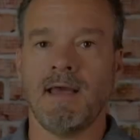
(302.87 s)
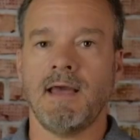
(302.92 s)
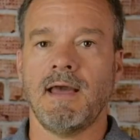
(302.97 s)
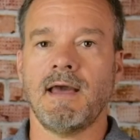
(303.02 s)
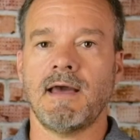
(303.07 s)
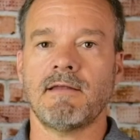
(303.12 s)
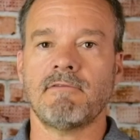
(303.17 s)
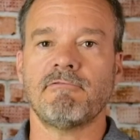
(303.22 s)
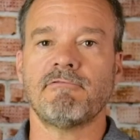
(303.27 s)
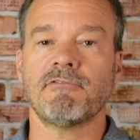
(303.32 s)

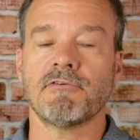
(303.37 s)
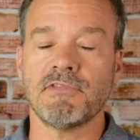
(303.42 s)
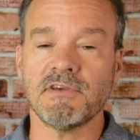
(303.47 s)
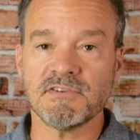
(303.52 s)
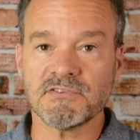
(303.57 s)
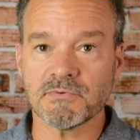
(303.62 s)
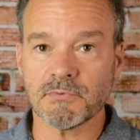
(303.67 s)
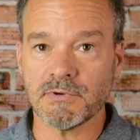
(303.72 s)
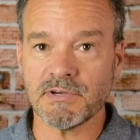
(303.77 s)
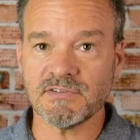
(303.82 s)
And for
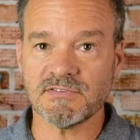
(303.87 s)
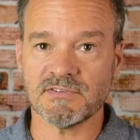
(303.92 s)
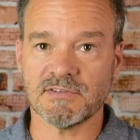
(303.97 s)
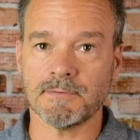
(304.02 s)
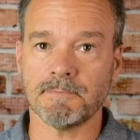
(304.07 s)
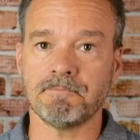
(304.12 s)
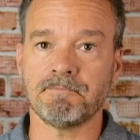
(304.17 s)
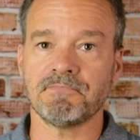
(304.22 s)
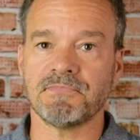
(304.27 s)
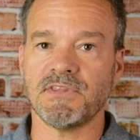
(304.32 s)
this
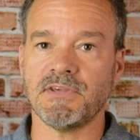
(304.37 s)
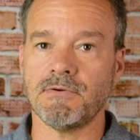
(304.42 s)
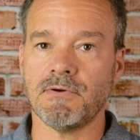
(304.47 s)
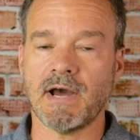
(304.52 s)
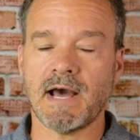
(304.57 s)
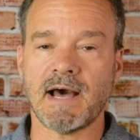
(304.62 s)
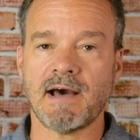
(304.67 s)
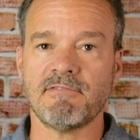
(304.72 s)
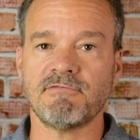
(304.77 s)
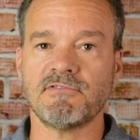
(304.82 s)
reason, you
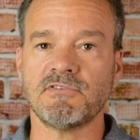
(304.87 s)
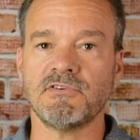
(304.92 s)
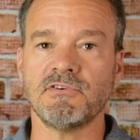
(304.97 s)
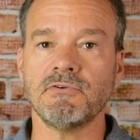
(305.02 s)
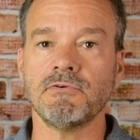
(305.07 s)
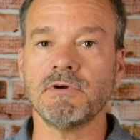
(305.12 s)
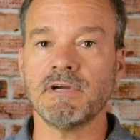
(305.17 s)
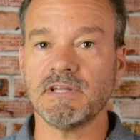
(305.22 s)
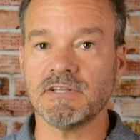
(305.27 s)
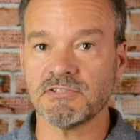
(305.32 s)
have
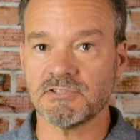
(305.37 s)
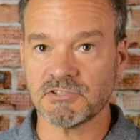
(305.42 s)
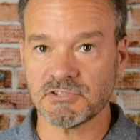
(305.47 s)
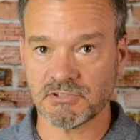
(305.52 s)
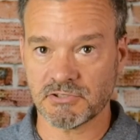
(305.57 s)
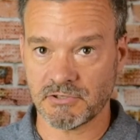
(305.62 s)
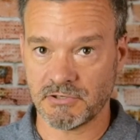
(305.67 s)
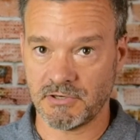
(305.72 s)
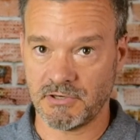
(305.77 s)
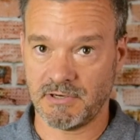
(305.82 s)
to
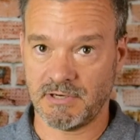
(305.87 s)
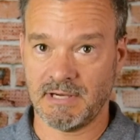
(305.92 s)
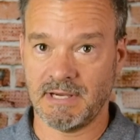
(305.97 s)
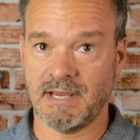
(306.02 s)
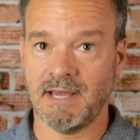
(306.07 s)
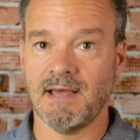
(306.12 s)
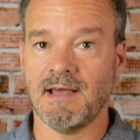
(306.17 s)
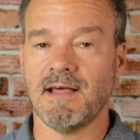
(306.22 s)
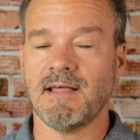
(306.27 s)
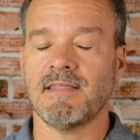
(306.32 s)
ensure
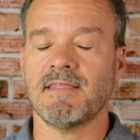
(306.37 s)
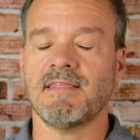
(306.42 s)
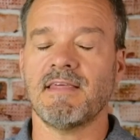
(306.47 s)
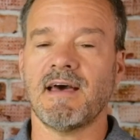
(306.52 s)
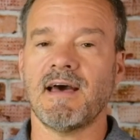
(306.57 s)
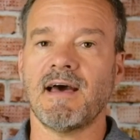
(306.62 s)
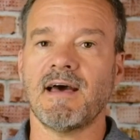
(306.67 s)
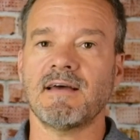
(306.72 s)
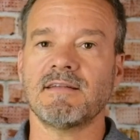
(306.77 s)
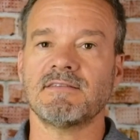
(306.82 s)

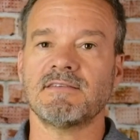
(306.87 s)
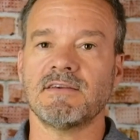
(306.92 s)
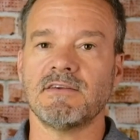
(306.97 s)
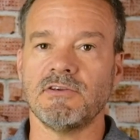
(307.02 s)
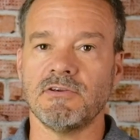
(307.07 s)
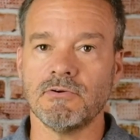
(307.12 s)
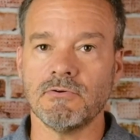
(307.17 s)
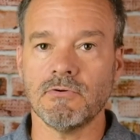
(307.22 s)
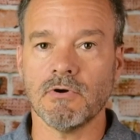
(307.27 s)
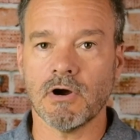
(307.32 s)
that
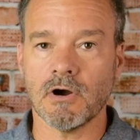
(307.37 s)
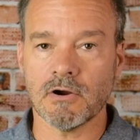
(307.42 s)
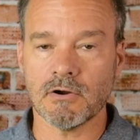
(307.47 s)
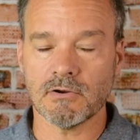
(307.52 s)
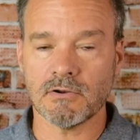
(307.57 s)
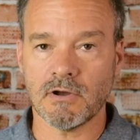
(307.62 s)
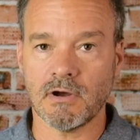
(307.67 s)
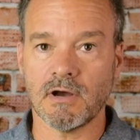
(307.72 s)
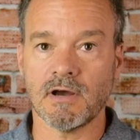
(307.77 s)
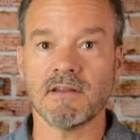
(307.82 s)
you are
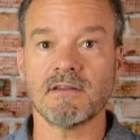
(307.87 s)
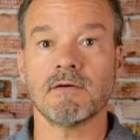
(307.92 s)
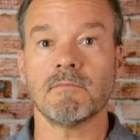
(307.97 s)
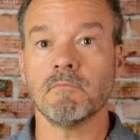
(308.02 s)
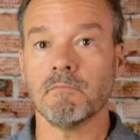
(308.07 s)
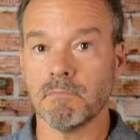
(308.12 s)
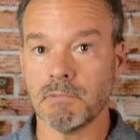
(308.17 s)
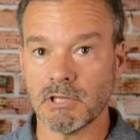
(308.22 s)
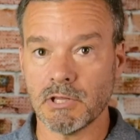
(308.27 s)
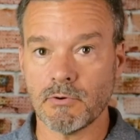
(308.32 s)

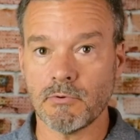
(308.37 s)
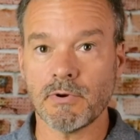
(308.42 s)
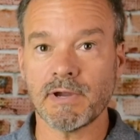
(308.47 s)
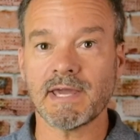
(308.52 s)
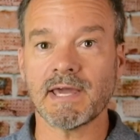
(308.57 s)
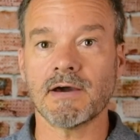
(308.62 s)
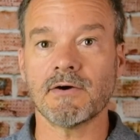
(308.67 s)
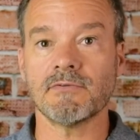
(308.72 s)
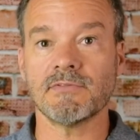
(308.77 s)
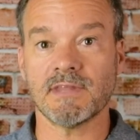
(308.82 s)
not
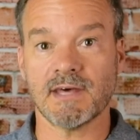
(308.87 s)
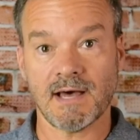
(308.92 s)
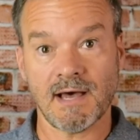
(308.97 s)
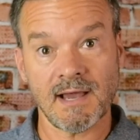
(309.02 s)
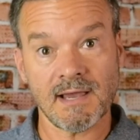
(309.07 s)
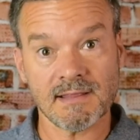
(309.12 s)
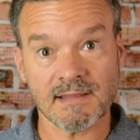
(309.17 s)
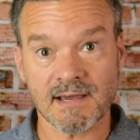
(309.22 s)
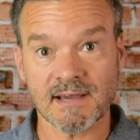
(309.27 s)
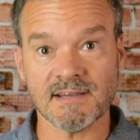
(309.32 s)
blowing out the
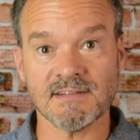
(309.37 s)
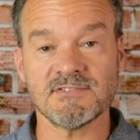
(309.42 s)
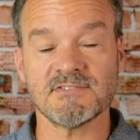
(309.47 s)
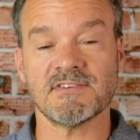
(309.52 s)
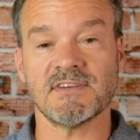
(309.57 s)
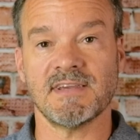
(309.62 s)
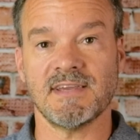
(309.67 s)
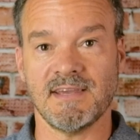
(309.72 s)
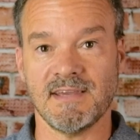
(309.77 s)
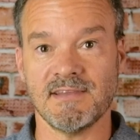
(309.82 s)

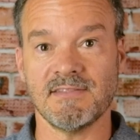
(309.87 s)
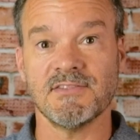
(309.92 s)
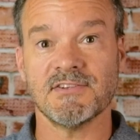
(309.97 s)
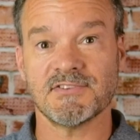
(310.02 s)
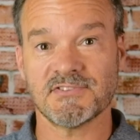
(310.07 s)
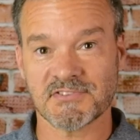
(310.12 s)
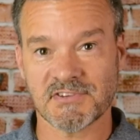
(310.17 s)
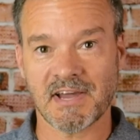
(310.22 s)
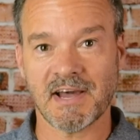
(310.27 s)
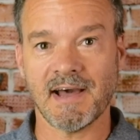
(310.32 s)
highlights in the
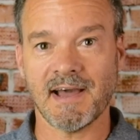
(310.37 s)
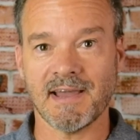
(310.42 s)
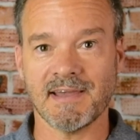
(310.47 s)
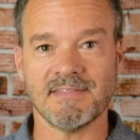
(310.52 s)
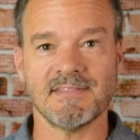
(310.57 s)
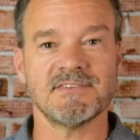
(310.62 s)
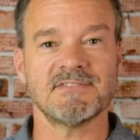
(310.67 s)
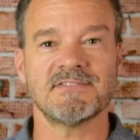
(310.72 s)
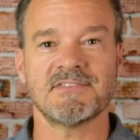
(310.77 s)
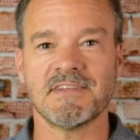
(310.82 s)
sky.
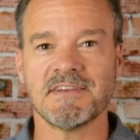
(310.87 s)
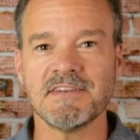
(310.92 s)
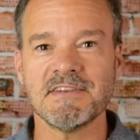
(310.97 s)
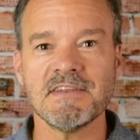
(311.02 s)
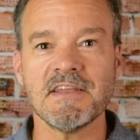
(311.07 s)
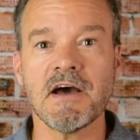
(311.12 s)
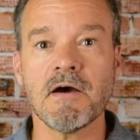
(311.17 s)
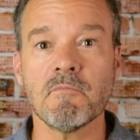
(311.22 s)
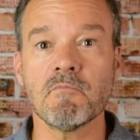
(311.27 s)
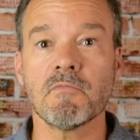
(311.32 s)
This is the
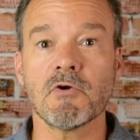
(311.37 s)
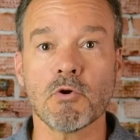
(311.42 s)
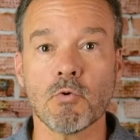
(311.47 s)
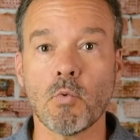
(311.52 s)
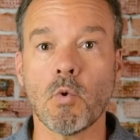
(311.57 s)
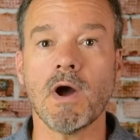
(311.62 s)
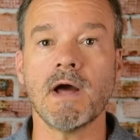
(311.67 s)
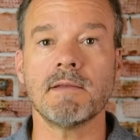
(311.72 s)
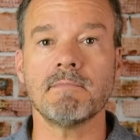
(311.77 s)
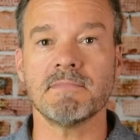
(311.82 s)
number
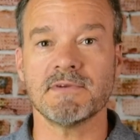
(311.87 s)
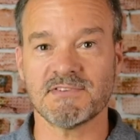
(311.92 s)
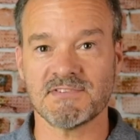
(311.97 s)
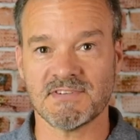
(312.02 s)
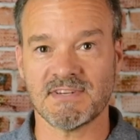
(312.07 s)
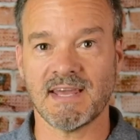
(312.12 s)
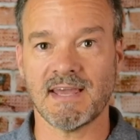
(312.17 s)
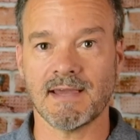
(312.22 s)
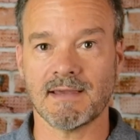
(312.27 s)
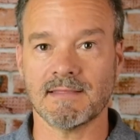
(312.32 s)
one
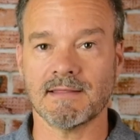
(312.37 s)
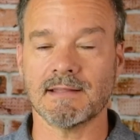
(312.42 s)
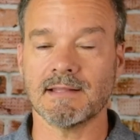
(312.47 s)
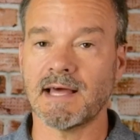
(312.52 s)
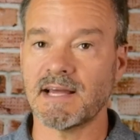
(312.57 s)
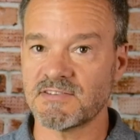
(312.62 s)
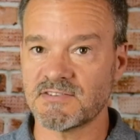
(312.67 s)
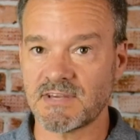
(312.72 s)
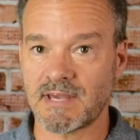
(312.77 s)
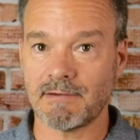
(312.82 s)
mistake that
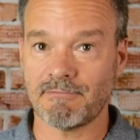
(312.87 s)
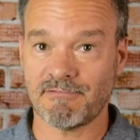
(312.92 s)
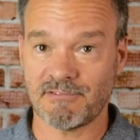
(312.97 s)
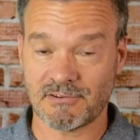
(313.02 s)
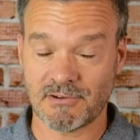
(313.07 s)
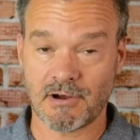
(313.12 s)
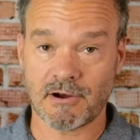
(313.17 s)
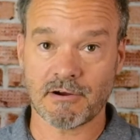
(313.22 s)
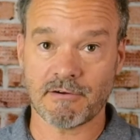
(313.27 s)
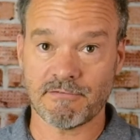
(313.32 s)
landscape
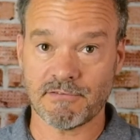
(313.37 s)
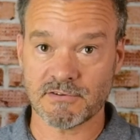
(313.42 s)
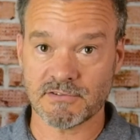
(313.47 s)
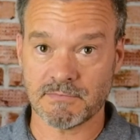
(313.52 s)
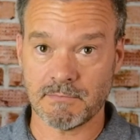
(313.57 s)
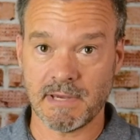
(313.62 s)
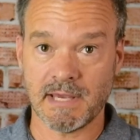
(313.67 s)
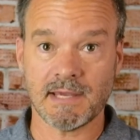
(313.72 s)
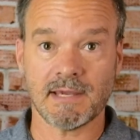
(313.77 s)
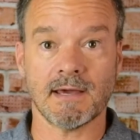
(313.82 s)

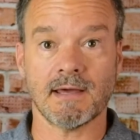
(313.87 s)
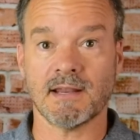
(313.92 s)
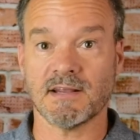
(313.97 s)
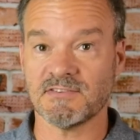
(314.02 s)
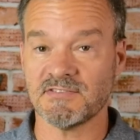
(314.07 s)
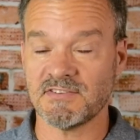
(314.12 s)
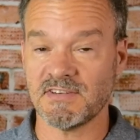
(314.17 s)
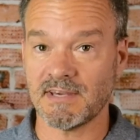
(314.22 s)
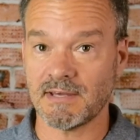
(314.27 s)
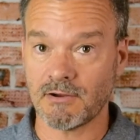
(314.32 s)
photographers make, and I
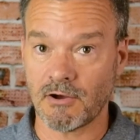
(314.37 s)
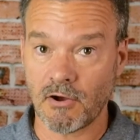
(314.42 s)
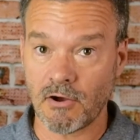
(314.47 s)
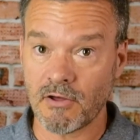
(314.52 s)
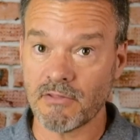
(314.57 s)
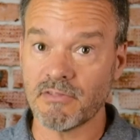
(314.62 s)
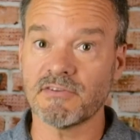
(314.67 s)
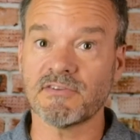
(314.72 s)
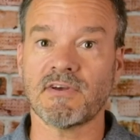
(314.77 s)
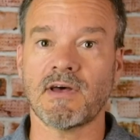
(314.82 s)
see it
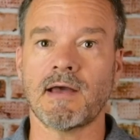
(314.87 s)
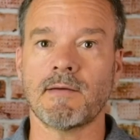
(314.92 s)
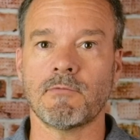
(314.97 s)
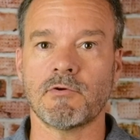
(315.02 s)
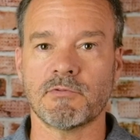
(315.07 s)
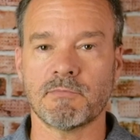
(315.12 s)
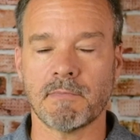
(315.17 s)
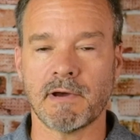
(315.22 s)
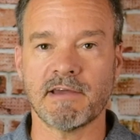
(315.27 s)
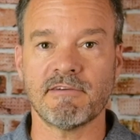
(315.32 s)
all the time
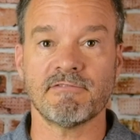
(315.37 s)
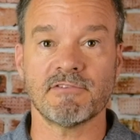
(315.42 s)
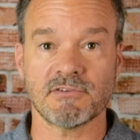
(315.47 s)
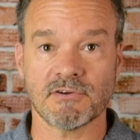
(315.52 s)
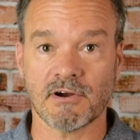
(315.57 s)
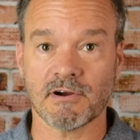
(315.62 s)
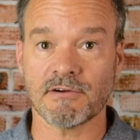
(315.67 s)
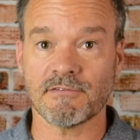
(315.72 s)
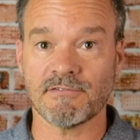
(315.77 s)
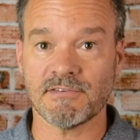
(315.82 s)
with my
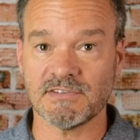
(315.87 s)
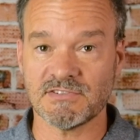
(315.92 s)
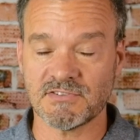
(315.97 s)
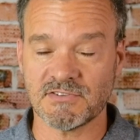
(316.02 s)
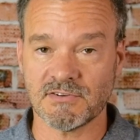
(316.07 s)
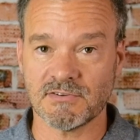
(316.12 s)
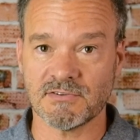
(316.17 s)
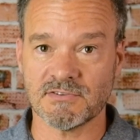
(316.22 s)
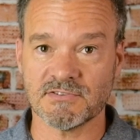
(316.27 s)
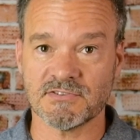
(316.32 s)
photography
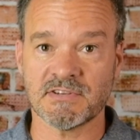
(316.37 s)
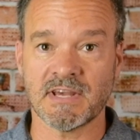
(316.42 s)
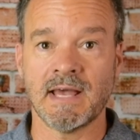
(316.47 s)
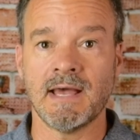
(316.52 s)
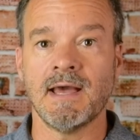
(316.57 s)
students.